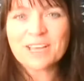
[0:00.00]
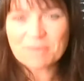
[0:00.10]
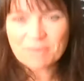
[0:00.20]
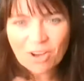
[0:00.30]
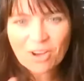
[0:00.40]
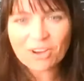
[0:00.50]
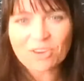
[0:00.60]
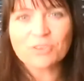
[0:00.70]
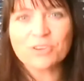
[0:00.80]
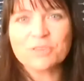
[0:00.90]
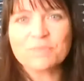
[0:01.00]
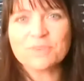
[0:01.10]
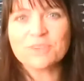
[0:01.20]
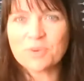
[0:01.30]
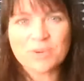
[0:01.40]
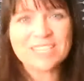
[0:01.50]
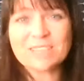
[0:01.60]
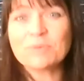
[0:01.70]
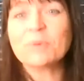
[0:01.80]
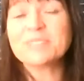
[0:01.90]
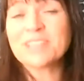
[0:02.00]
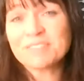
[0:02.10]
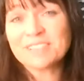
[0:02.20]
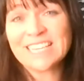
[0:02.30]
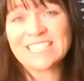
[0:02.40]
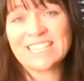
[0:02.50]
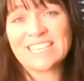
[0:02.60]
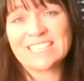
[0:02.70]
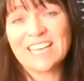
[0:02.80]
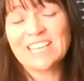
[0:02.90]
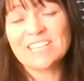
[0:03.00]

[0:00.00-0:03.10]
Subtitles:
our group, we did what was ever needed